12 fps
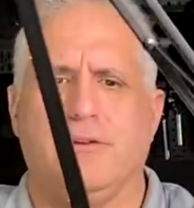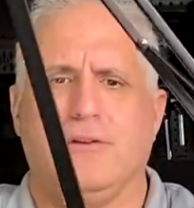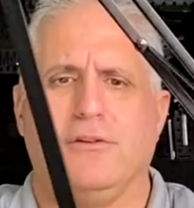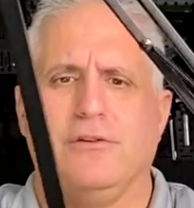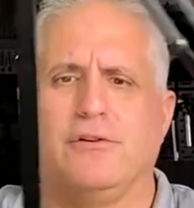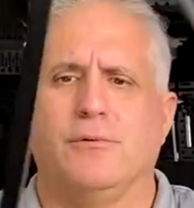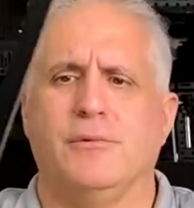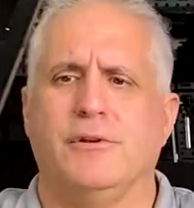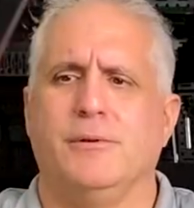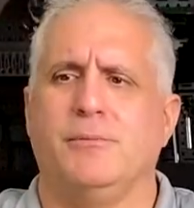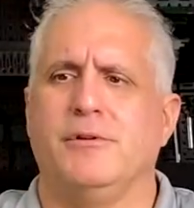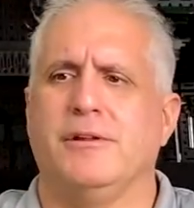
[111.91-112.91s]
You can
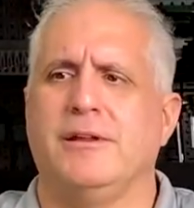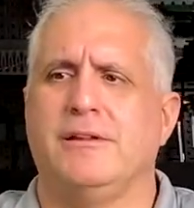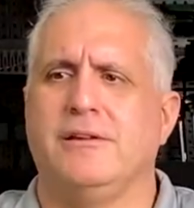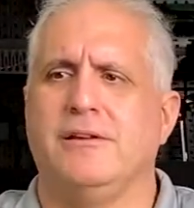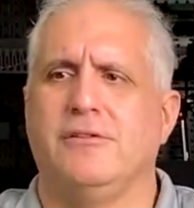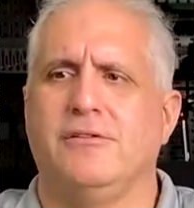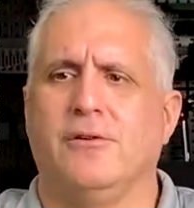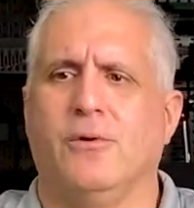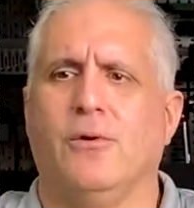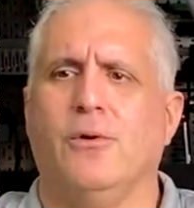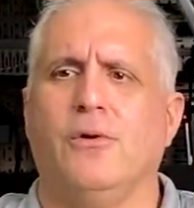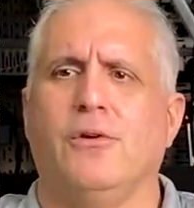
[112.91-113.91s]
manipulate this
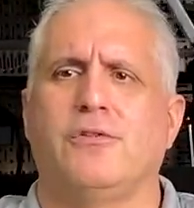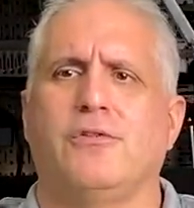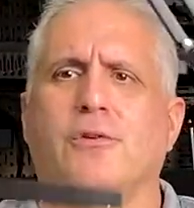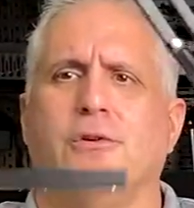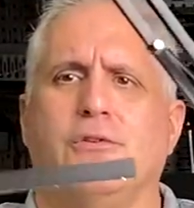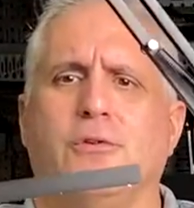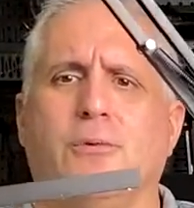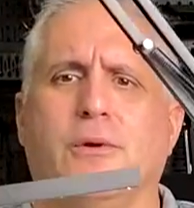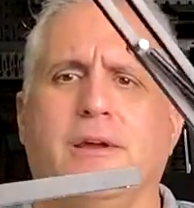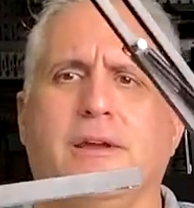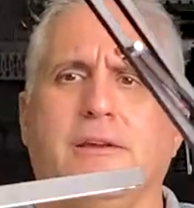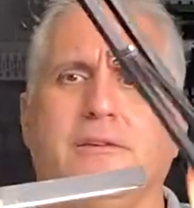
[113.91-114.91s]
all sorts of
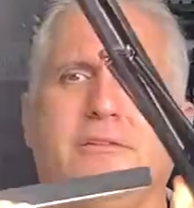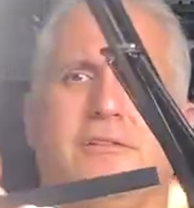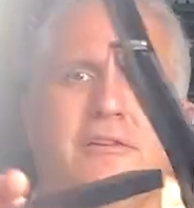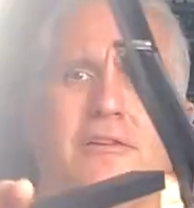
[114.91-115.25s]
ways.